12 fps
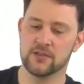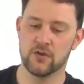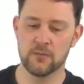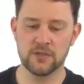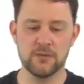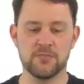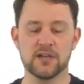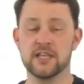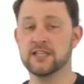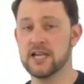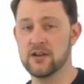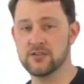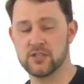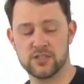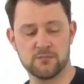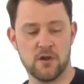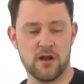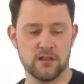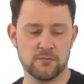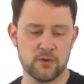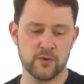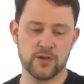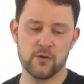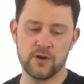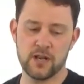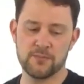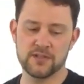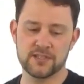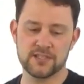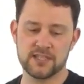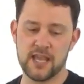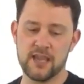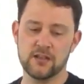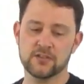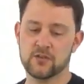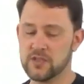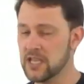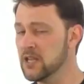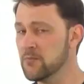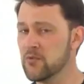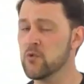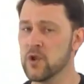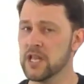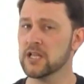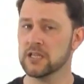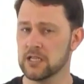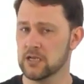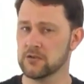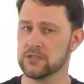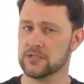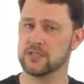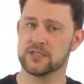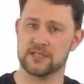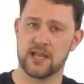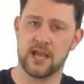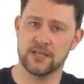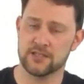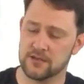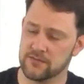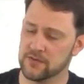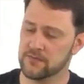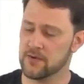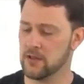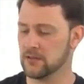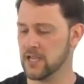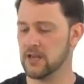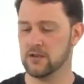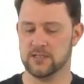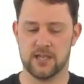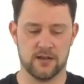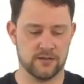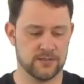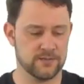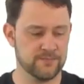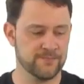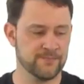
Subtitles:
Normally buggy tires are smaller, but we're going up in scale, so they're getting pretty close to the size of the Volcano tires.